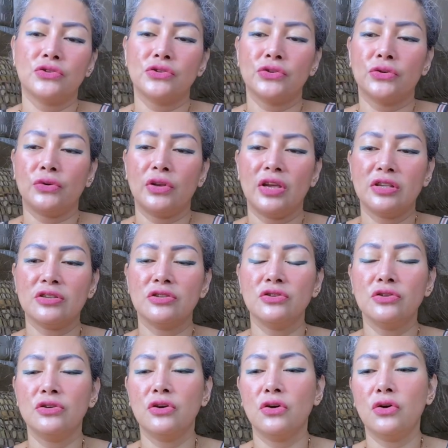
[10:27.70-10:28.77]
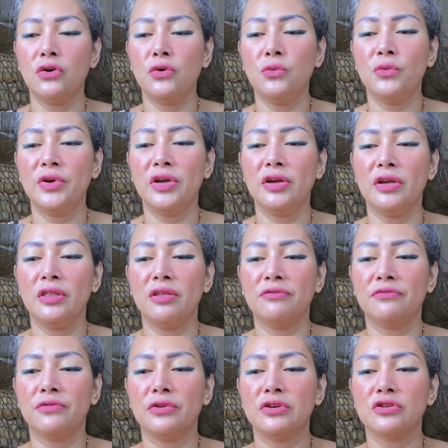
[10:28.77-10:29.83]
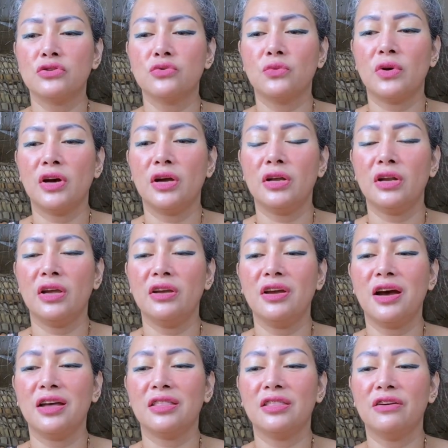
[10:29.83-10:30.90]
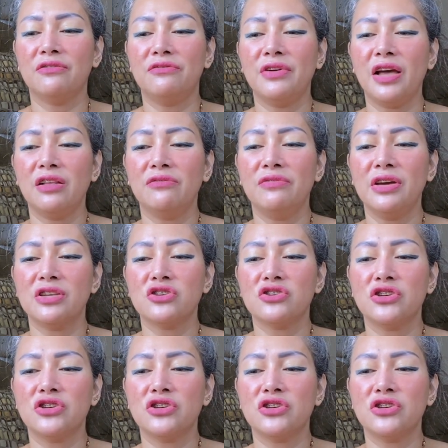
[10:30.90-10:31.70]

So let's go with the first one. I got the Velvet